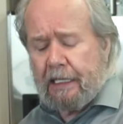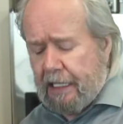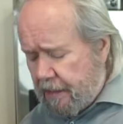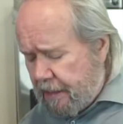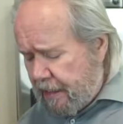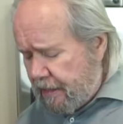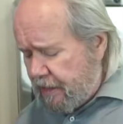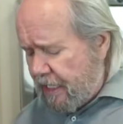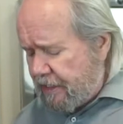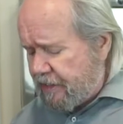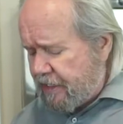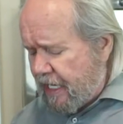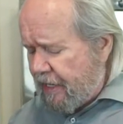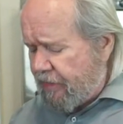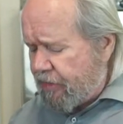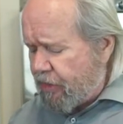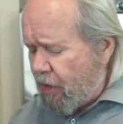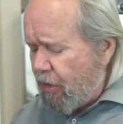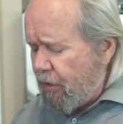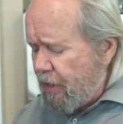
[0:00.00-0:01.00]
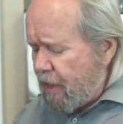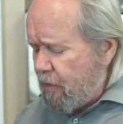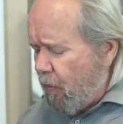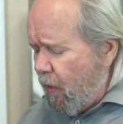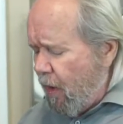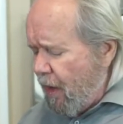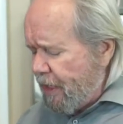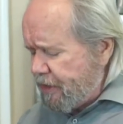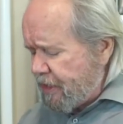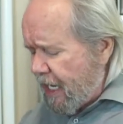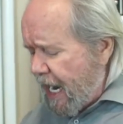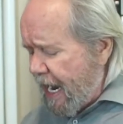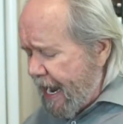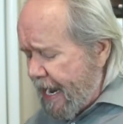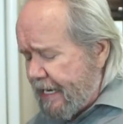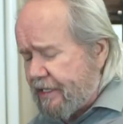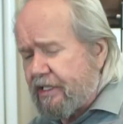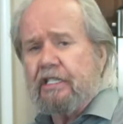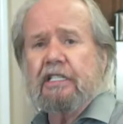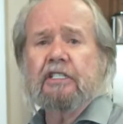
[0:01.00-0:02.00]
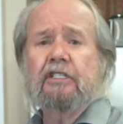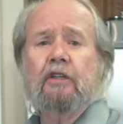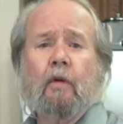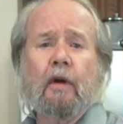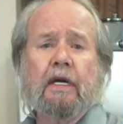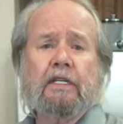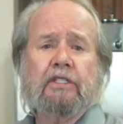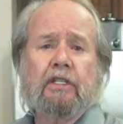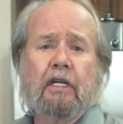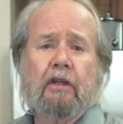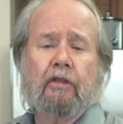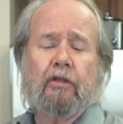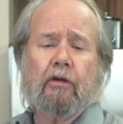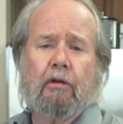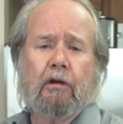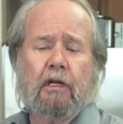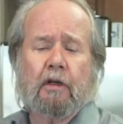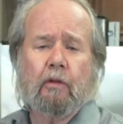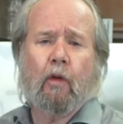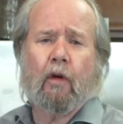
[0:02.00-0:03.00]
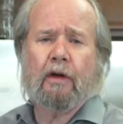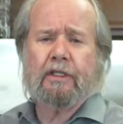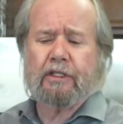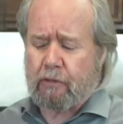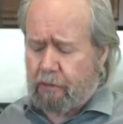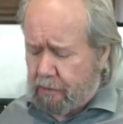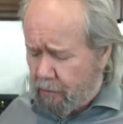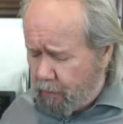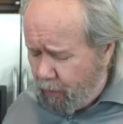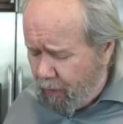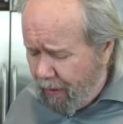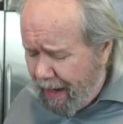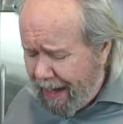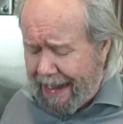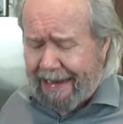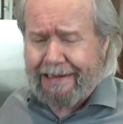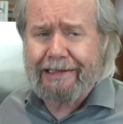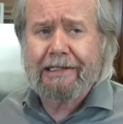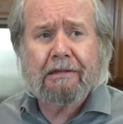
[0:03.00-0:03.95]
and then they say thoroughly washed, I ask this question, thoroughly washed with what?